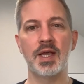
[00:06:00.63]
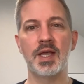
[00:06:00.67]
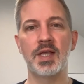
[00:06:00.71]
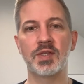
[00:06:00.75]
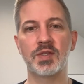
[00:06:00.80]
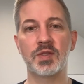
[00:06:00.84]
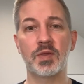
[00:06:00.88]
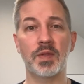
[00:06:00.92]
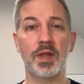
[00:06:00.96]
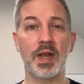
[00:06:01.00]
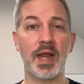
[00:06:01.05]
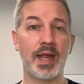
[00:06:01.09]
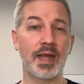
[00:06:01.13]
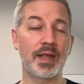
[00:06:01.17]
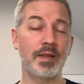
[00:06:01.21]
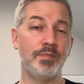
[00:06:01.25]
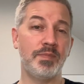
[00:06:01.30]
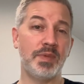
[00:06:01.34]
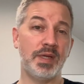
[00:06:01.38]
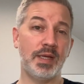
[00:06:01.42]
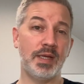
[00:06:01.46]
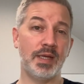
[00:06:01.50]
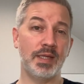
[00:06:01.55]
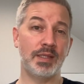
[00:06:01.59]
so that I can
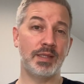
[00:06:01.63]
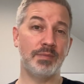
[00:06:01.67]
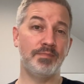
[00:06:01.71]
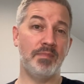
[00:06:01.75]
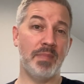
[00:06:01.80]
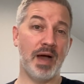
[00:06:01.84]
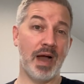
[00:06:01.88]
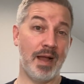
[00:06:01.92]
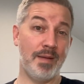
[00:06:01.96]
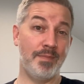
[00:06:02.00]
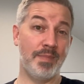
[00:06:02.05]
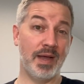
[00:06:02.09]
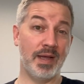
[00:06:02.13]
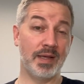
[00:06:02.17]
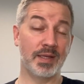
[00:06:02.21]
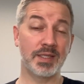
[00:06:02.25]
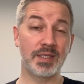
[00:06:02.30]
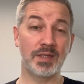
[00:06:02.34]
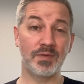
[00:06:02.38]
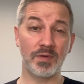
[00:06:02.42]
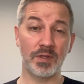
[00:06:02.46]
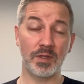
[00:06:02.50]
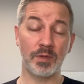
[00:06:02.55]
be at my best for